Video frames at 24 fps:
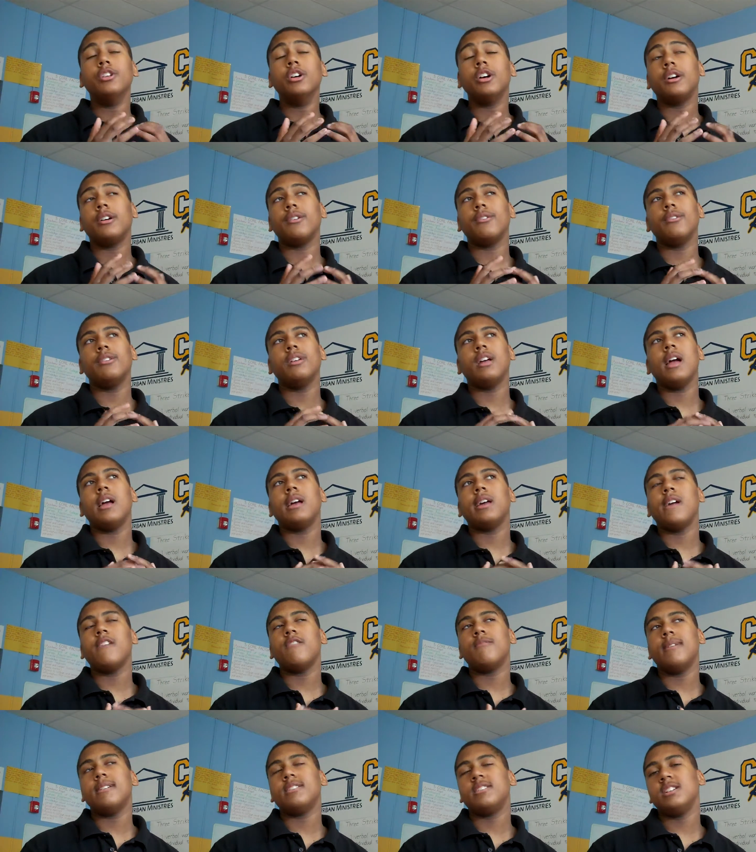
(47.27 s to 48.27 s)
look
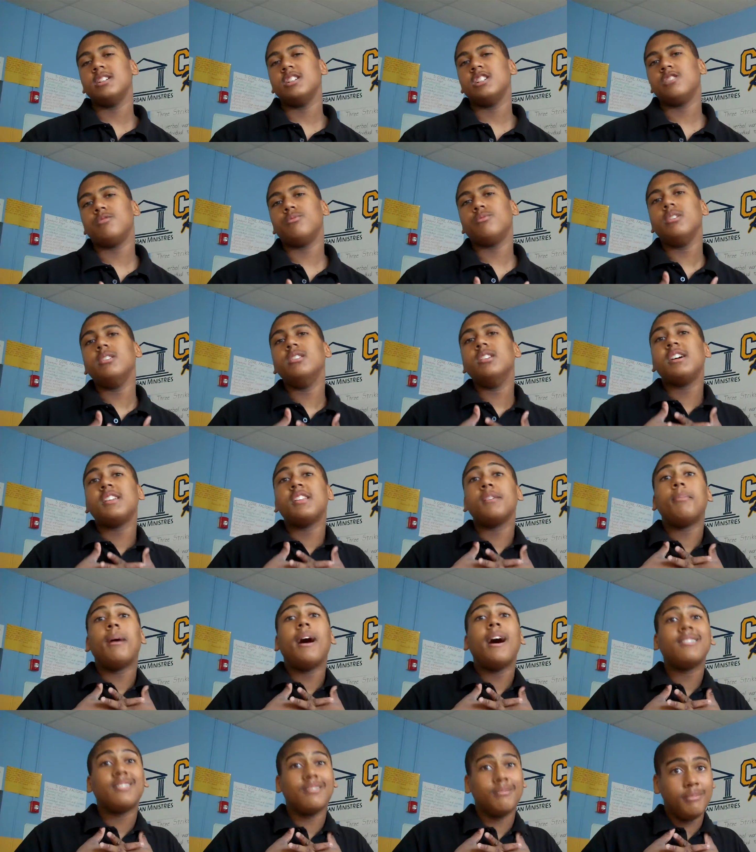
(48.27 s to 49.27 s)
giving my chance to really look at
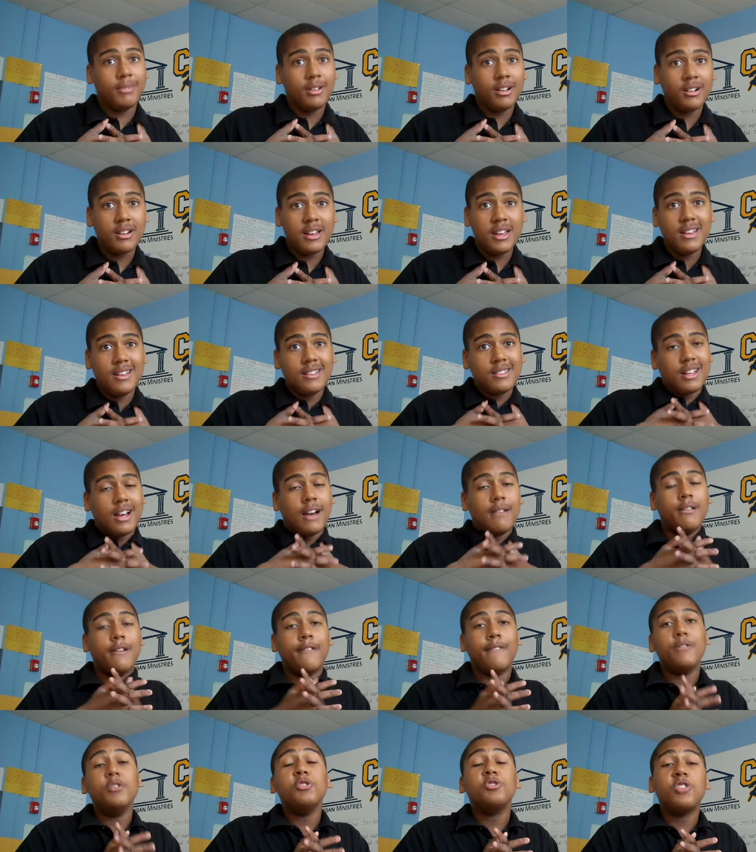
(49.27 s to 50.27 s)
the possibilities
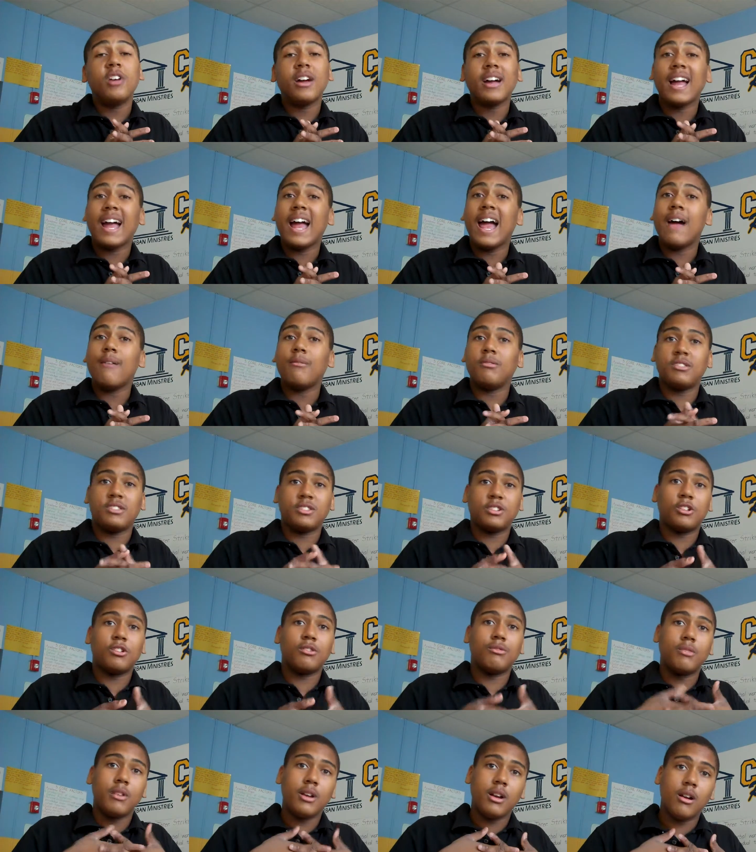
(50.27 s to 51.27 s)
of the future I could have as
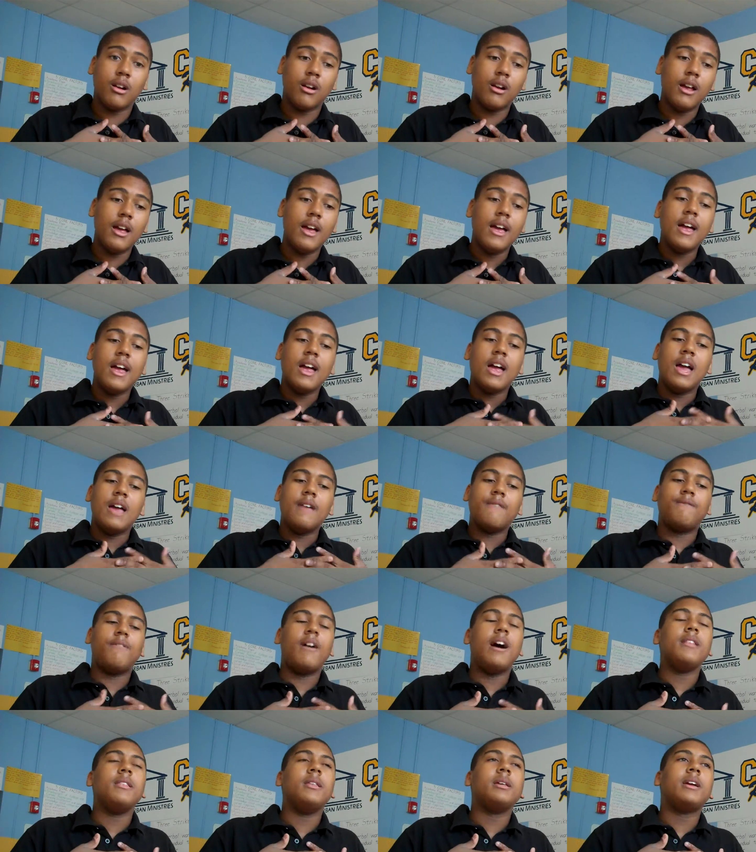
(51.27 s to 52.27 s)
a career,
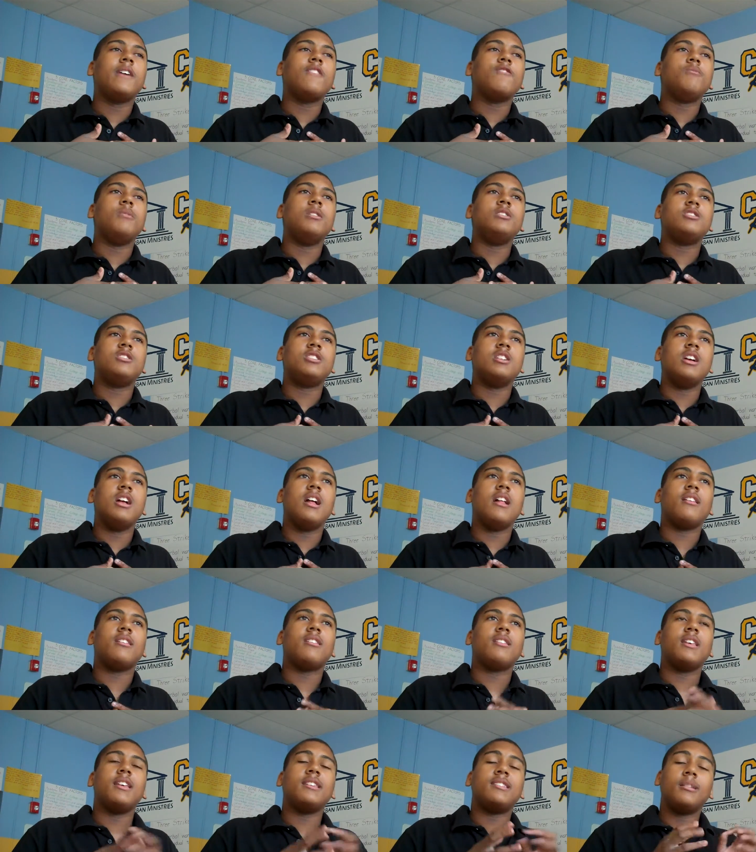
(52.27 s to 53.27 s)
and finally giving me a
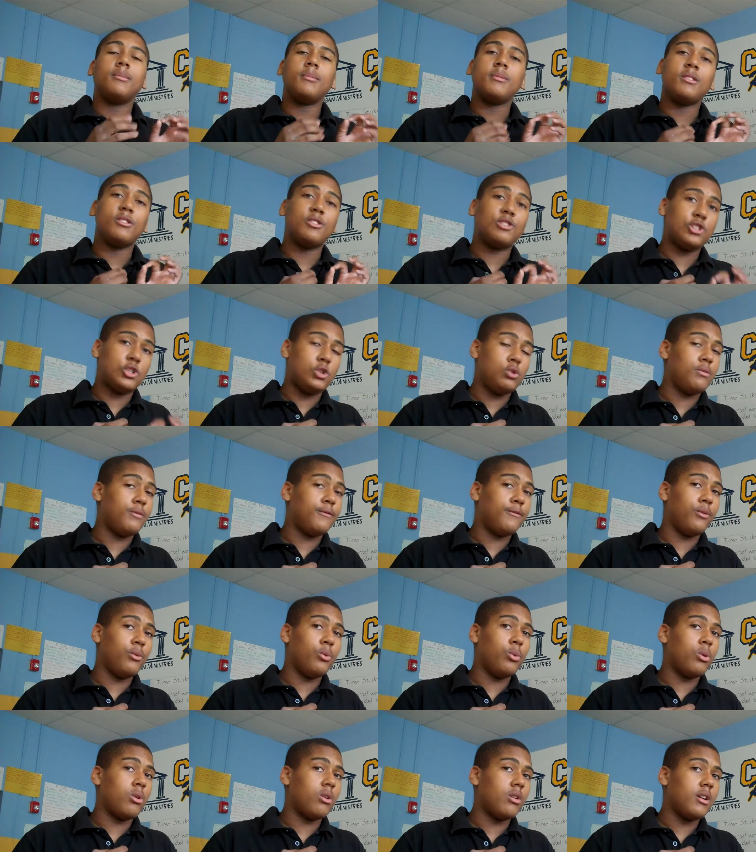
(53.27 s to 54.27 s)
chance as something to shoot
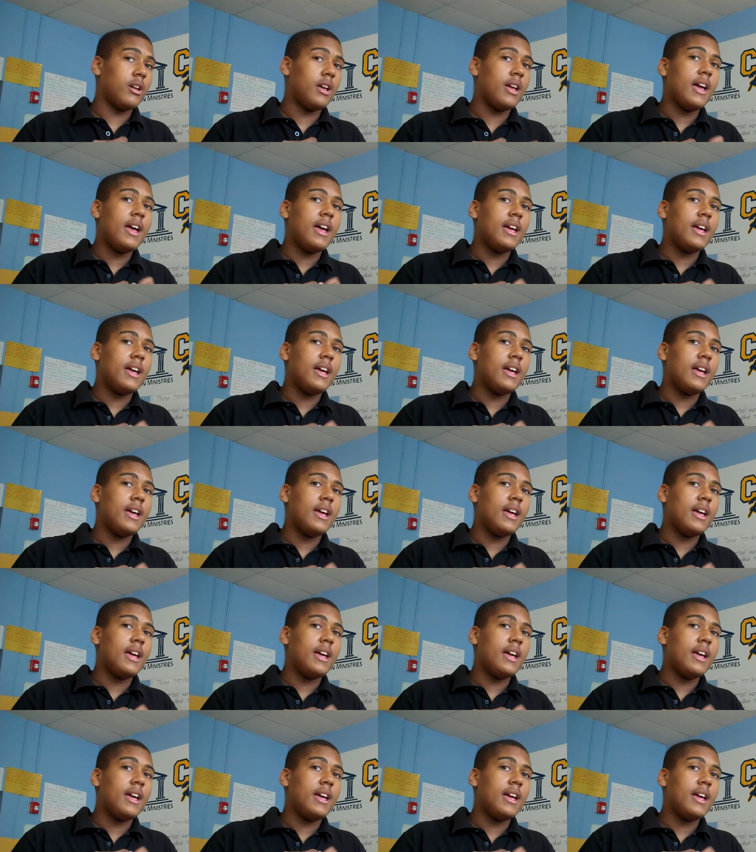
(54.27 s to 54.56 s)
for.